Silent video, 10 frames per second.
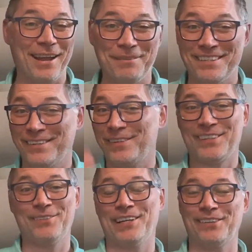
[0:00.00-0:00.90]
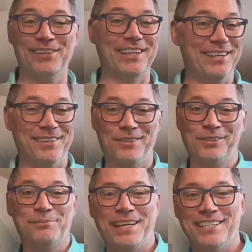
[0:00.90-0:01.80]
happy to take a quick look at your
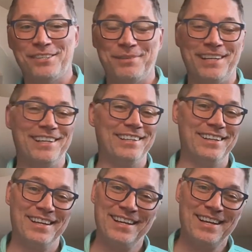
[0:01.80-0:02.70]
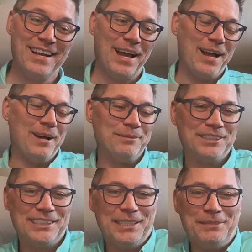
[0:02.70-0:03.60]
Google page speed and
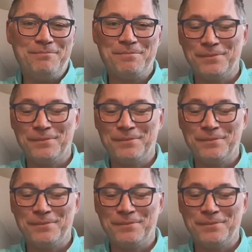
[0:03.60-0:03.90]
see